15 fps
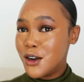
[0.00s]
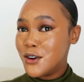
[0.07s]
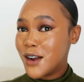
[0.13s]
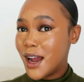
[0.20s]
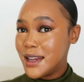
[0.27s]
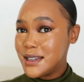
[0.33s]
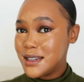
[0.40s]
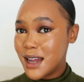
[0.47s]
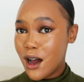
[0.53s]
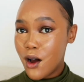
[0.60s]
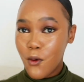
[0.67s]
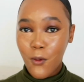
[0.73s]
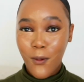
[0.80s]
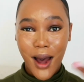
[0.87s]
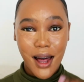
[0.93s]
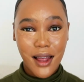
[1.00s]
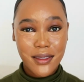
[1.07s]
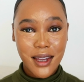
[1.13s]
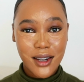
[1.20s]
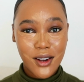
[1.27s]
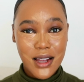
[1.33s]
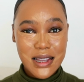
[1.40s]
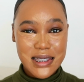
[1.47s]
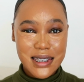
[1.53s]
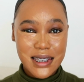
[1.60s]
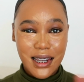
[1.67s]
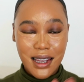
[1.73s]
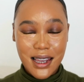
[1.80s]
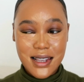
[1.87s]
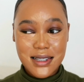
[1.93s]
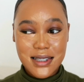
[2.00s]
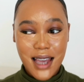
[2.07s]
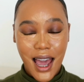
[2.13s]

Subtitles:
Right now, while that concealer is